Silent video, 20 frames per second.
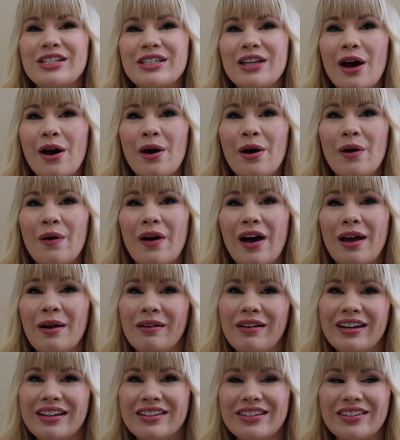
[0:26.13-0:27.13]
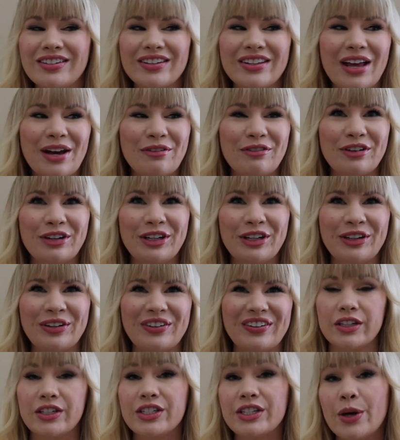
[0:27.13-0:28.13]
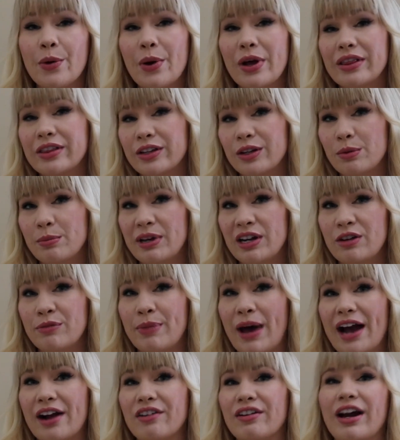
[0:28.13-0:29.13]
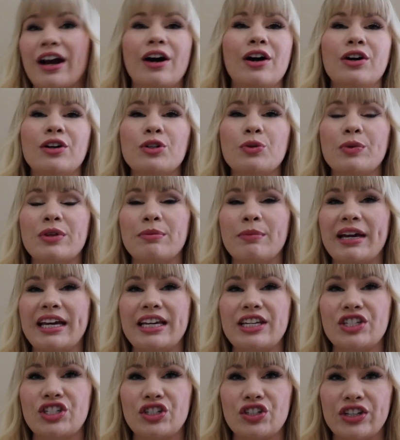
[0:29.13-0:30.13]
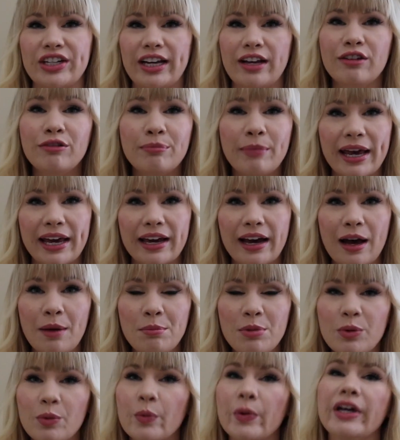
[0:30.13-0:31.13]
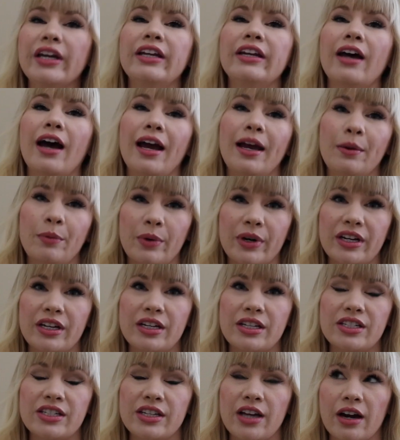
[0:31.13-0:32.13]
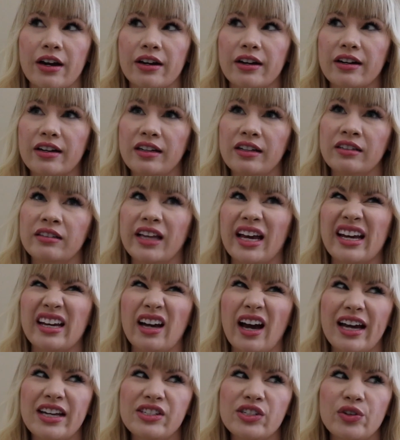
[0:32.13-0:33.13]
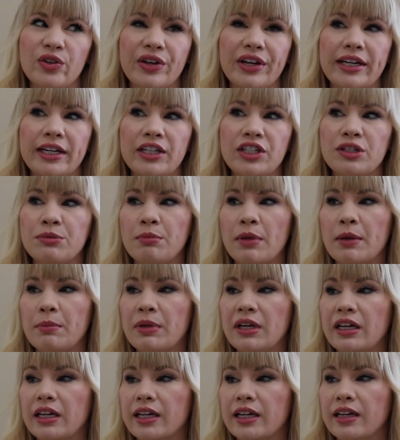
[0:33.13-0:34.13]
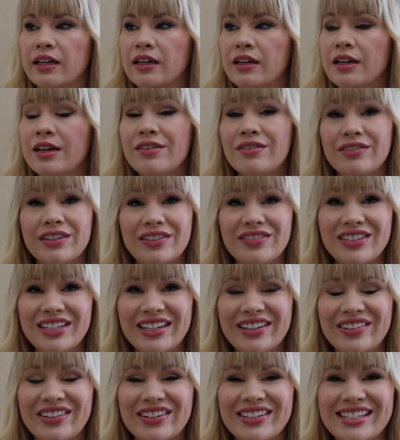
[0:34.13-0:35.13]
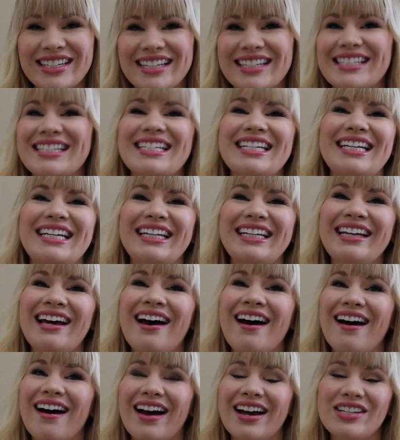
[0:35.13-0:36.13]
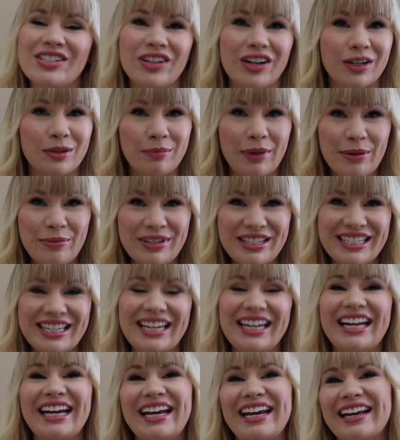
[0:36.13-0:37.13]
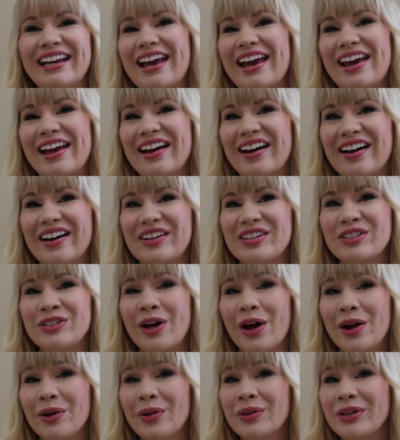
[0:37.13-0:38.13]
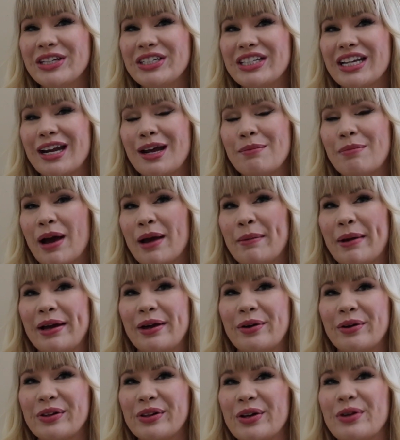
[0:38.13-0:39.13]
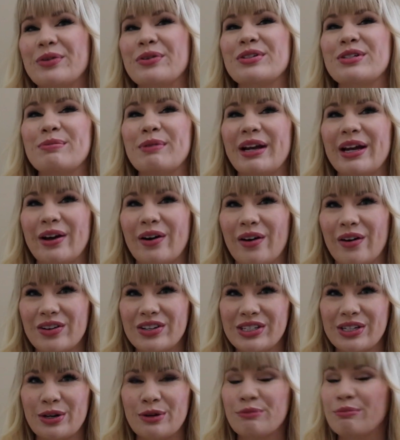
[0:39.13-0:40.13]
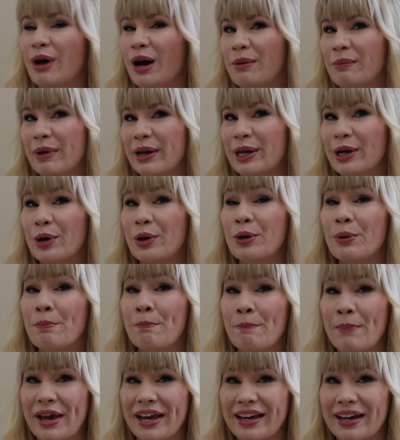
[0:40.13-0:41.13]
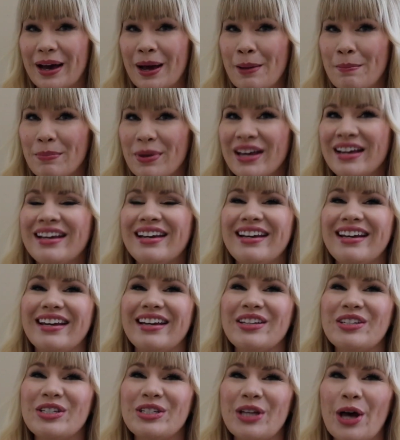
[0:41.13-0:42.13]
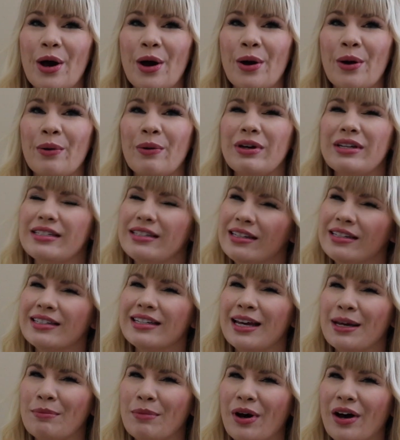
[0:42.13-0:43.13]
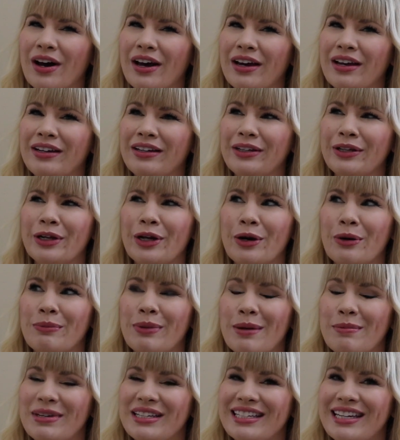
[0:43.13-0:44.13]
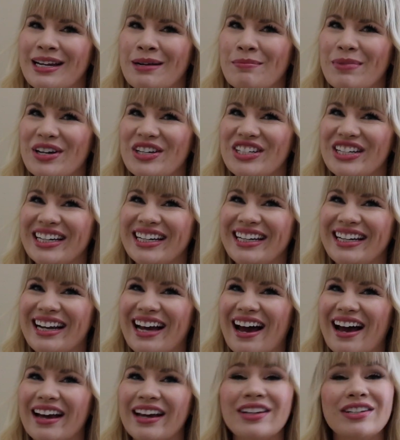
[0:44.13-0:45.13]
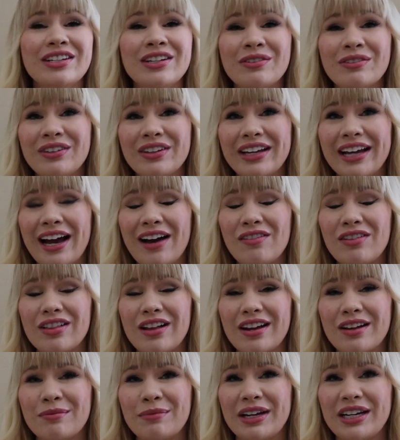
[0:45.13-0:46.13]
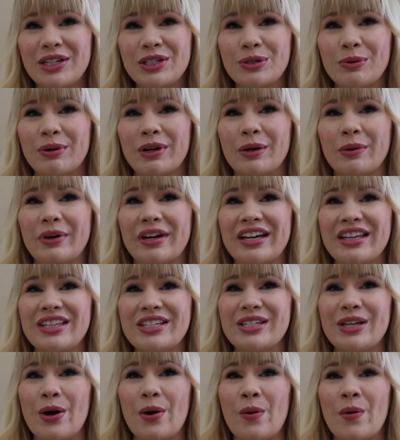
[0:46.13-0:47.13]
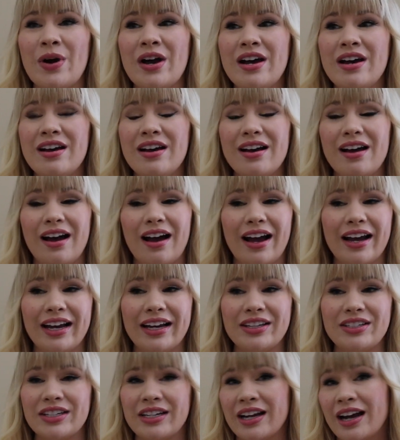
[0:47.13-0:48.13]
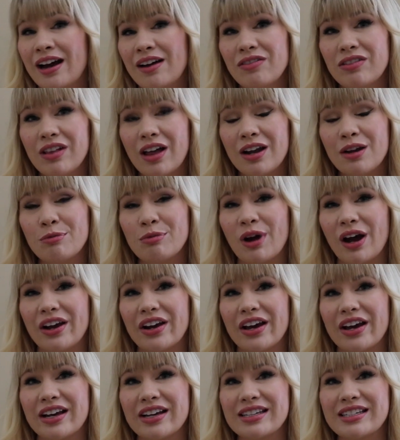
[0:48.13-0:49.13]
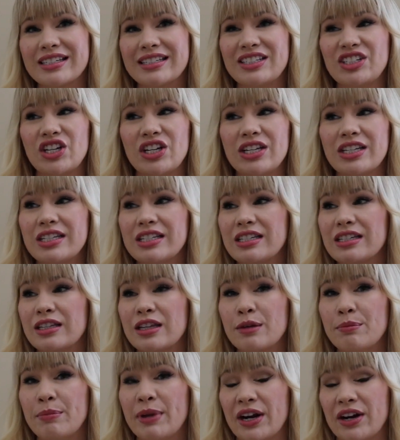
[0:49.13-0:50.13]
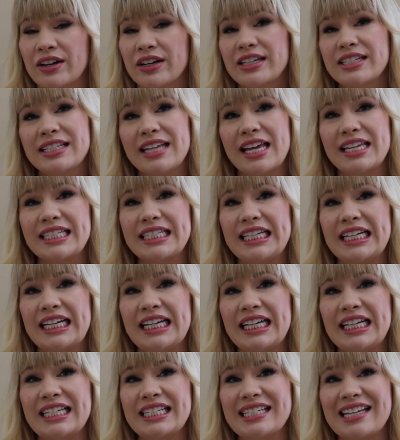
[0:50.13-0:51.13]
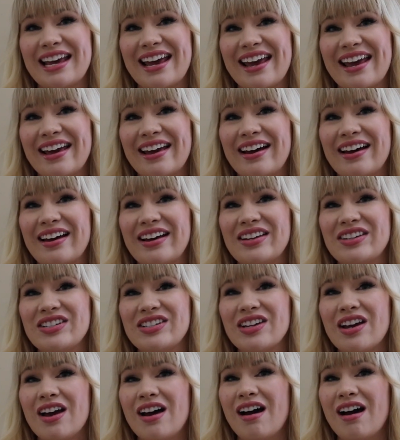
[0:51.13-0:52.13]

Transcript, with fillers: So I wanted to do that for you. So a little bit of background with my history of makeup. When I was younger, like high school age, maybe 15 or 16, I started babysitting and not only did I buy my own clothes, but I also bought my own makeup. And so since I'm on, you know, babysitting budget, I didn't really have a lot of money to work with. So I didn't have a lot of products, just the bare necessities, and